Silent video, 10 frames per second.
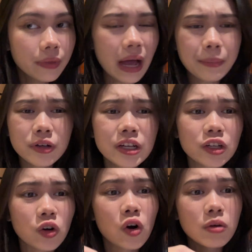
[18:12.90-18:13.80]
I'm gonna
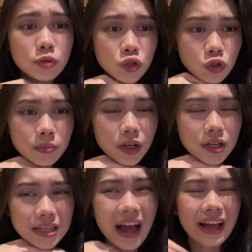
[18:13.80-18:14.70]
go home soon
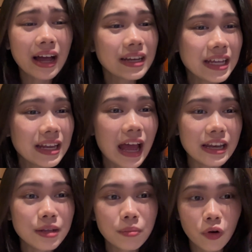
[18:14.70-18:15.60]
because I can't eat
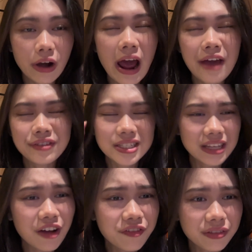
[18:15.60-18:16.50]
anymore. I've
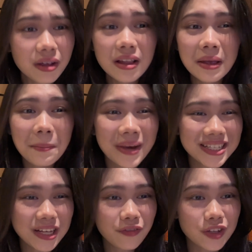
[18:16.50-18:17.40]
stuffed
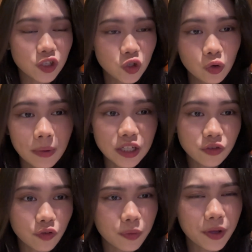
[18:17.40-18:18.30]
myself with too much
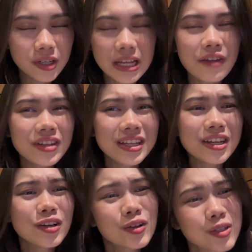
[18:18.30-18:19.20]
food because everything
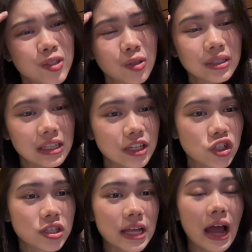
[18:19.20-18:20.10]
here looks so
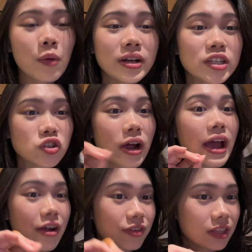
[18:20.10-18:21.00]
delicious that I want to try
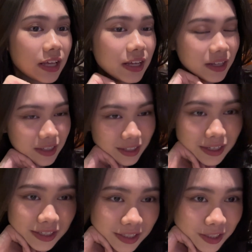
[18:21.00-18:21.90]
everything.
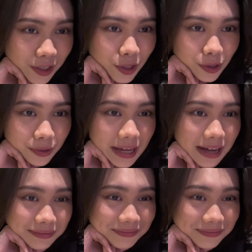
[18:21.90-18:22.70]
So yeah,